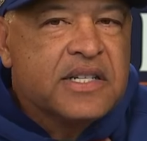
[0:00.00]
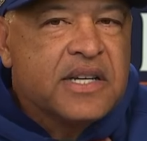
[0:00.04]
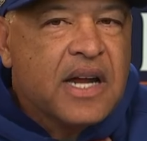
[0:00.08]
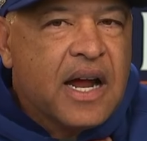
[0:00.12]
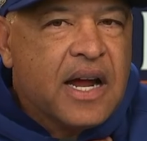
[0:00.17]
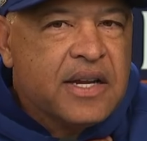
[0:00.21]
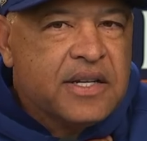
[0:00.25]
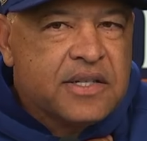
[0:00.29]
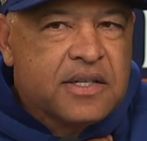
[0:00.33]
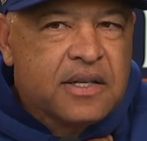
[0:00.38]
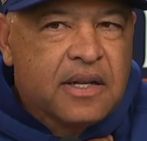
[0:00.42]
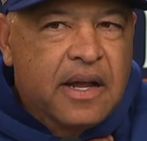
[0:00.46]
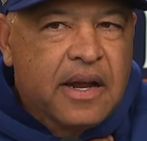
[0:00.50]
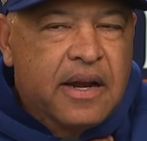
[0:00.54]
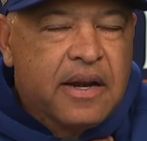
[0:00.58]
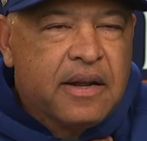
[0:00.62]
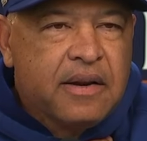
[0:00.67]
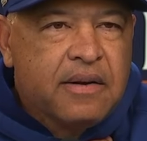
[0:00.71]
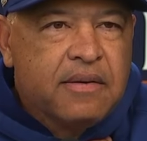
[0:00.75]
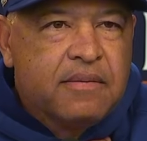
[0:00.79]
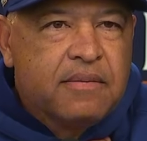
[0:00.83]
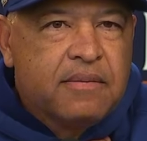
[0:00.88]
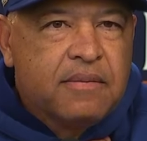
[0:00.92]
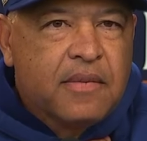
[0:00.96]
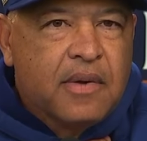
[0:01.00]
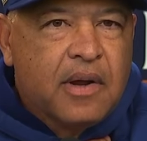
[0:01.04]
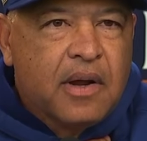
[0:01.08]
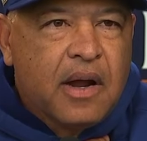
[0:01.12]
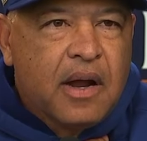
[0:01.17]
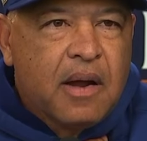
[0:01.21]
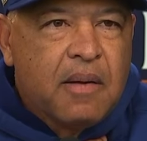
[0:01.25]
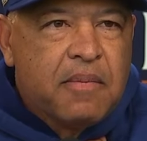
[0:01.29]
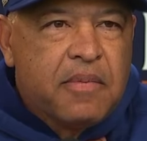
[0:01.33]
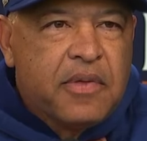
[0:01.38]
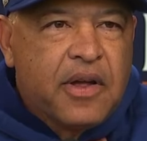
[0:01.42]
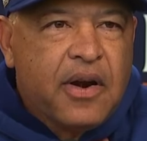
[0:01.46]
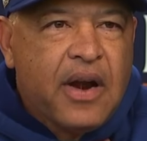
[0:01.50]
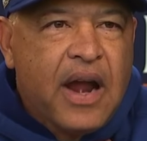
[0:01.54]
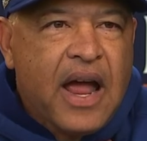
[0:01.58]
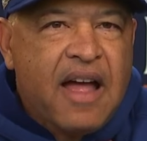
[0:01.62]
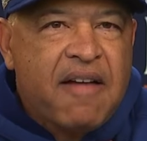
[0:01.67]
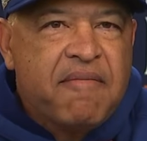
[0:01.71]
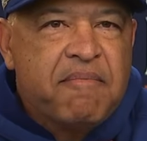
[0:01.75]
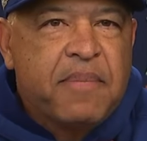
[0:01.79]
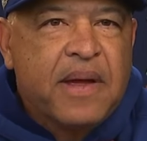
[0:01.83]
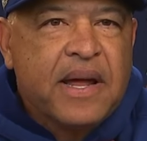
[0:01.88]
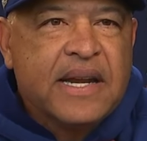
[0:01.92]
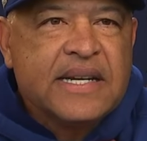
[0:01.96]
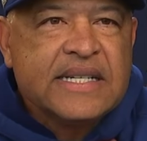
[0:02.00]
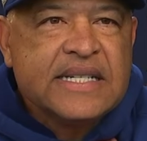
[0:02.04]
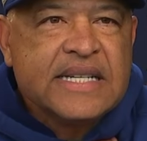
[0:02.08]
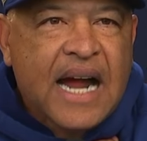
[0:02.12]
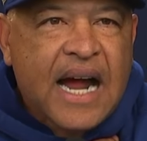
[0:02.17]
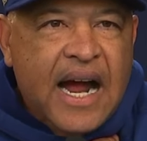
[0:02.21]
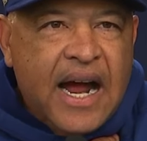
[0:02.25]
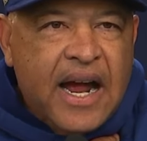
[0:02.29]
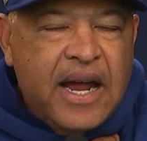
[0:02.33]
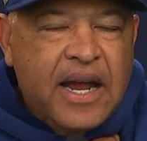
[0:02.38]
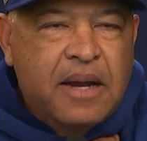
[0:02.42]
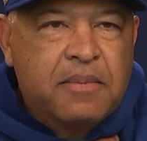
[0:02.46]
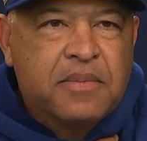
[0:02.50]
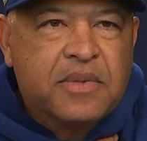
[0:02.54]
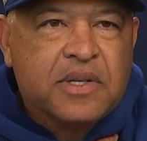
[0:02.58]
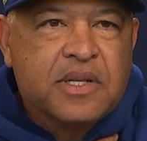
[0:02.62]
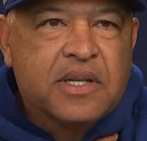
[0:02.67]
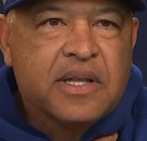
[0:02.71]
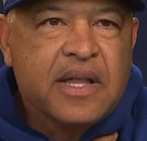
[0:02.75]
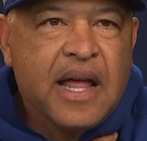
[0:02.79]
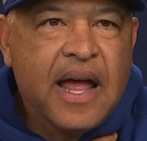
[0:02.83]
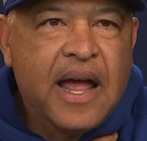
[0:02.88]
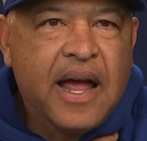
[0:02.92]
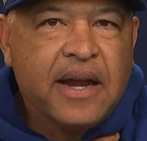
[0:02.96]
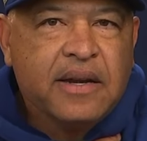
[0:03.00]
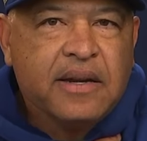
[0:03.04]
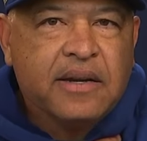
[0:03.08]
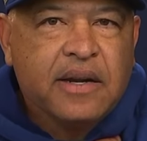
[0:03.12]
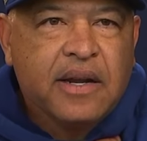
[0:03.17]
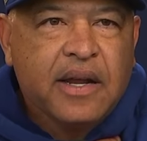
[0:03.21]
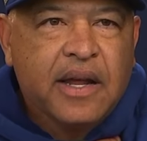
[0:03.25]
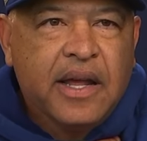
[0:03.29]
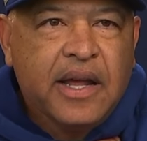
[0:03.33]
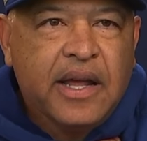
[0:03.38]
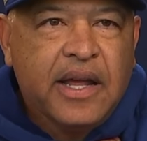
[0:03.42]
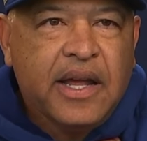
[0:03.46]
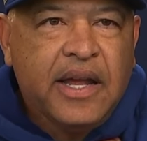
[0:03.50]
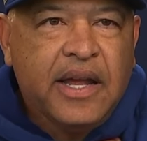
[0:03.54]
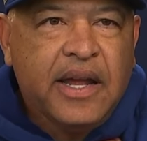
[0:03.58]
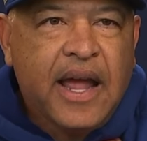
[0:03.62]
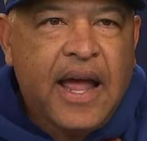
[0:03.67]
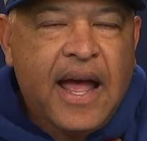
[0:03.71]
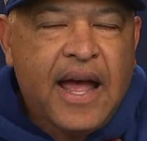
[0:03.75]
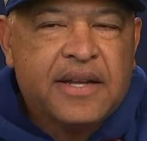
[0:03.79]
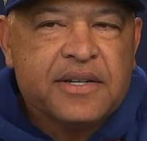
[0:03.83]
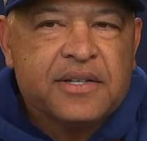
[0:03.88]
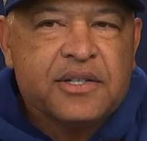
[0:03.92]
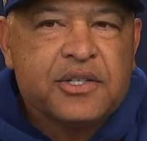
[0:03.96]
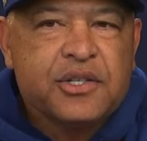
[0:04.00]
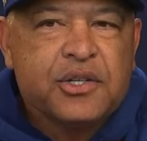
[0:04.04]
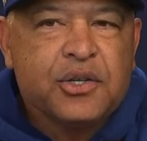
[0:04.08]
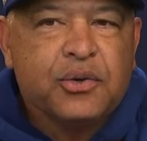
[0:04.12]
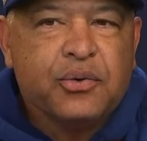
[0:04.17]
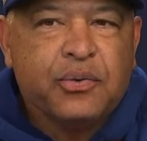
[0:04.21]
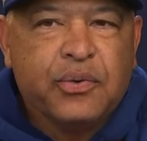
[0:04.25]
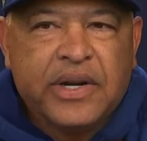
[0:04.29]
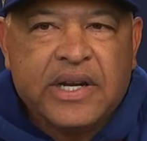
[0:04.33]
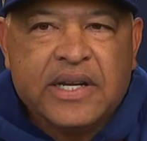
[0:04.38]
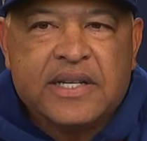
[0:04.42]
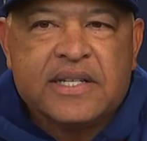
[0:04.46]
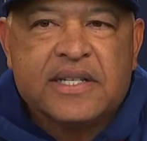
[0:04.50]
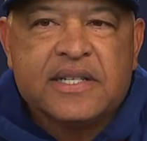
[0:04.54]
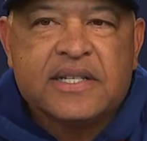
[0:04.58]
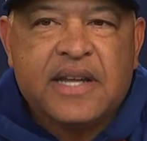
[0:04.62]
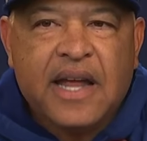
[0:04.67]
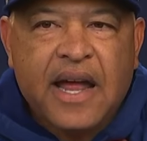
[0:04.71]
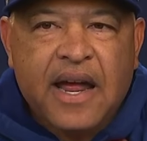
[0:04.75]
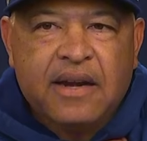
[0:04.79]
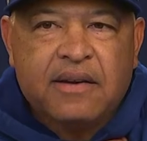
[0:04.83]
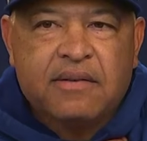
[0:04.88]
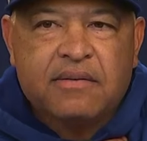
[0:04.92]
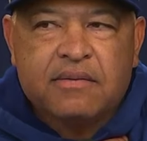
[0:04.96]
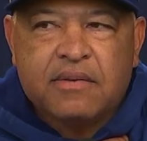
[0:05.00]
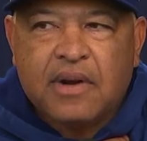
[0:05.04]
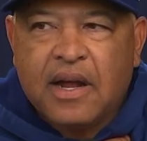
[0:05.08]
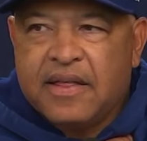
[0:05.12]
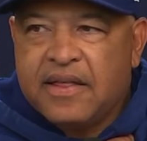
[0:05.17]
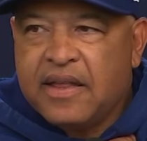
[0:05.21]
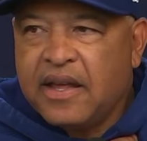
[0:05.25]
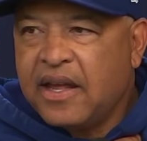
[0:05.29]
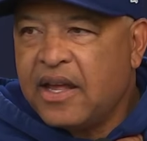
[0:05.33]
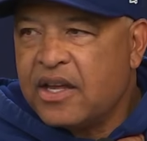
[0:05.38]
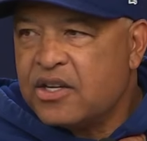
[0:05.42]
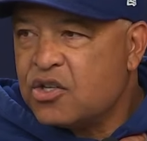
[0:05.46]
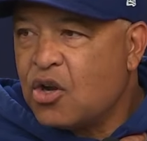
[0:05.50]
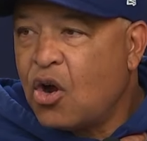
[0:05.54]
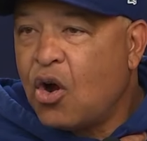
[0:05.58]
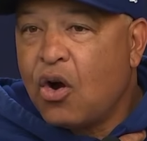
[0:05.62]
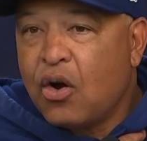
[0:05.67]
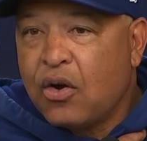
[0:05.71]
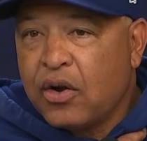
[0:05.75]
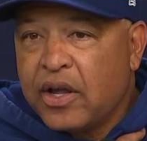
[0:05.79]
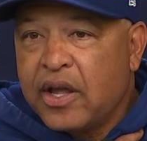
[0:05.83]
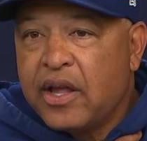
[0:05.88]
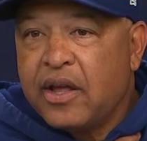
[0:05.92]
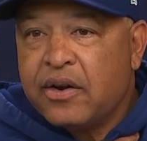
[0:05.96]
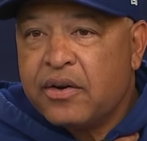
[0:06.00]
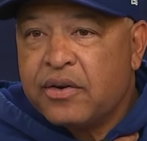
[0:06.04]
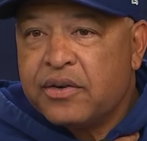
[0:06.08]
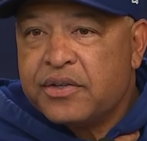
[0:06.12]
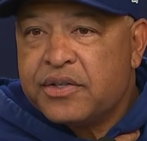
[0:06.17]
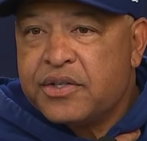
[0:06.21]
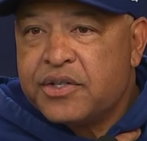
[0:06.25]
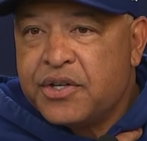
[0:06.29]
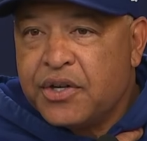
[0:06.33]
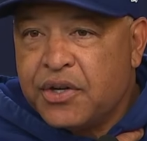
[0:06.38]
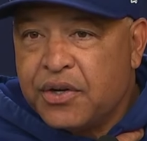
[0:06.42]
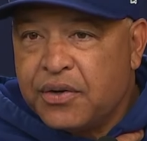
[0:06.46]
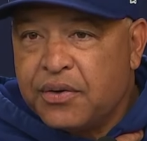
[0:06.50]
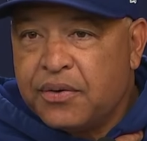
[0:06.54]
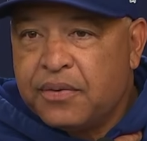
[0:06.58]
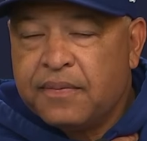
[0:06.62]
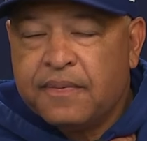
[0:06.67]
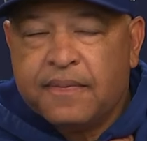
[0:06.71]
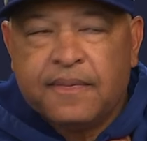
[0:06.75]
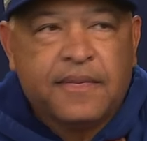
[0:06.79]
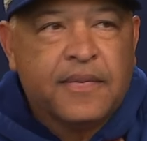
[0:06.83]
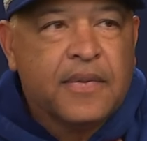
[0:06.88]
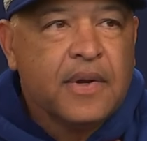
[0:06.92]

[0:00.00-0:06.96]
isolated. There have been times that he has to reset, I think as all hitters do.